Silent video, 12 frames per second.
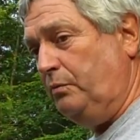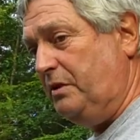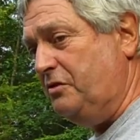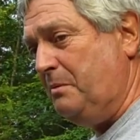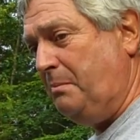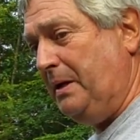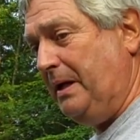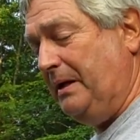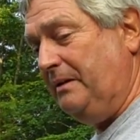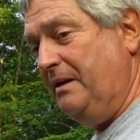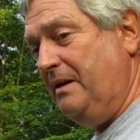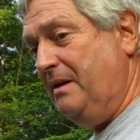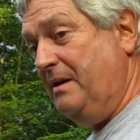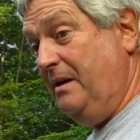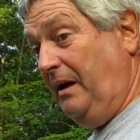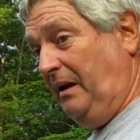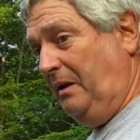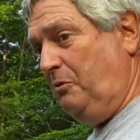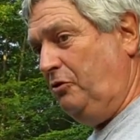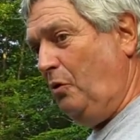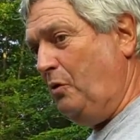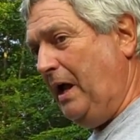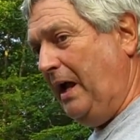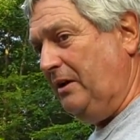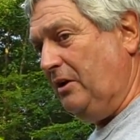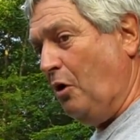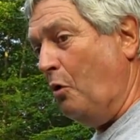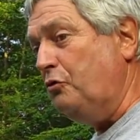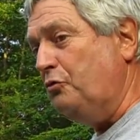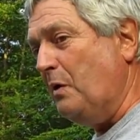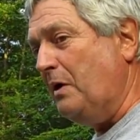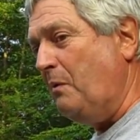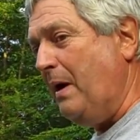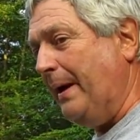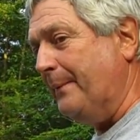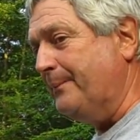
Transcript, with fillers: disappeared. And he was okay. The ghost went away.